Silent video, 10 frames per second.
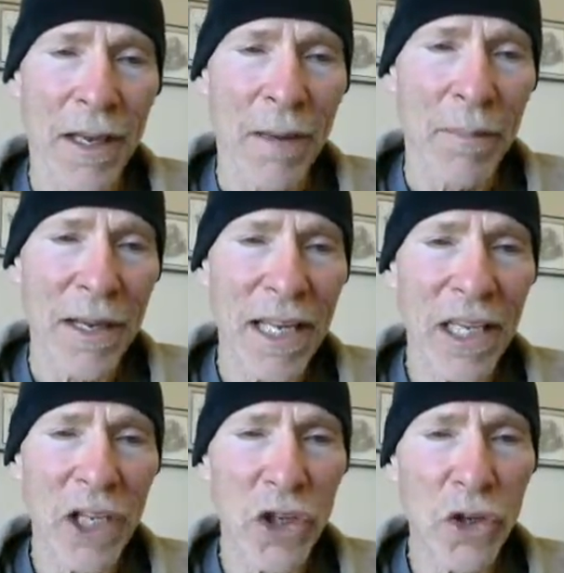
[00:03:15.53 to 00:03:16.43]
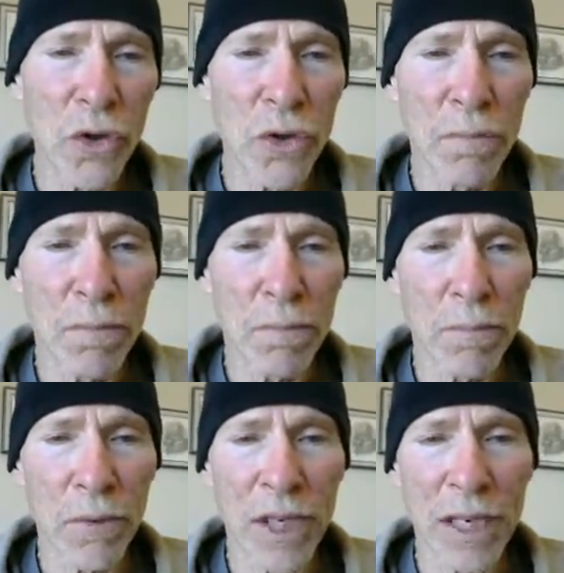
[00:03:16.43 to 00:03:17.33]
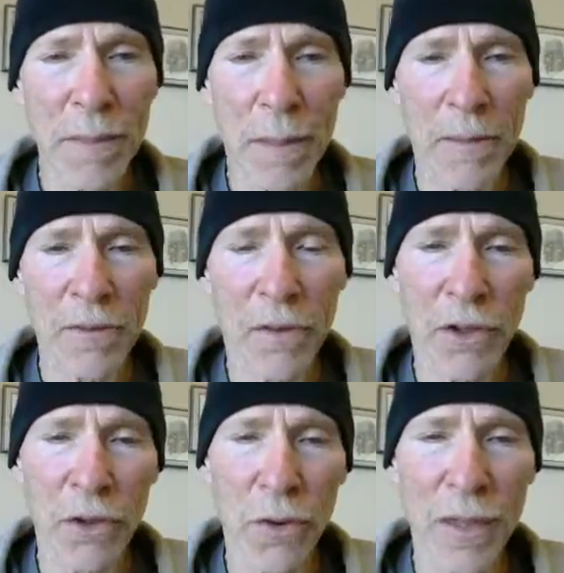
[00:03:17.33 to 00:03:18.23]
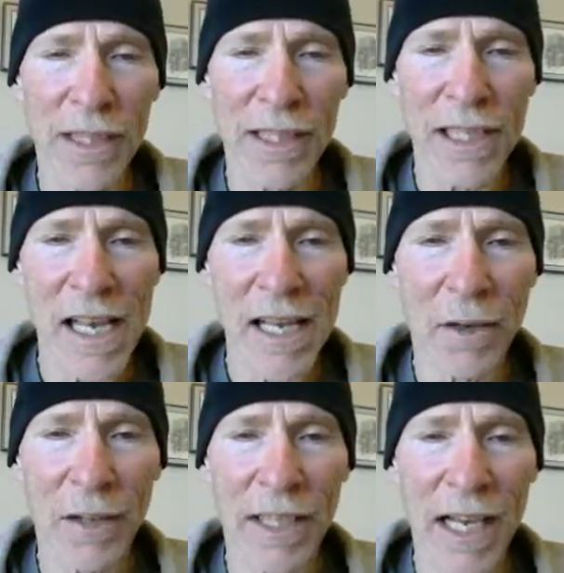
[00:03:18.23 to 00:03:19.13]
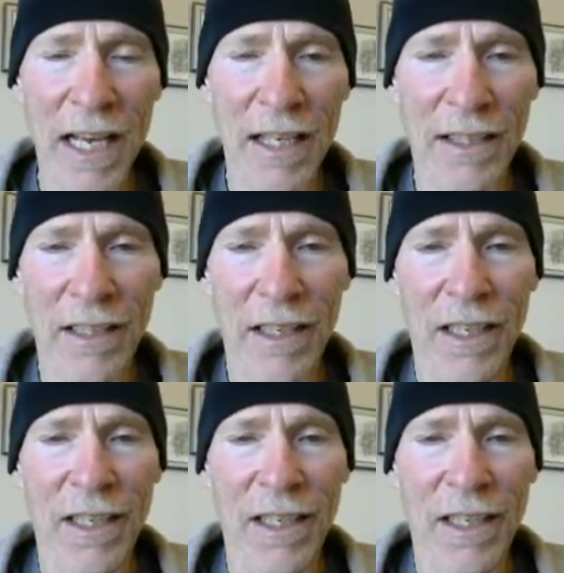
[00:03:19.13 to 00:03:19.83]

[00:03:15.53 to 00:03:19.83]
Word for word: paying huge premiums for U S D A organics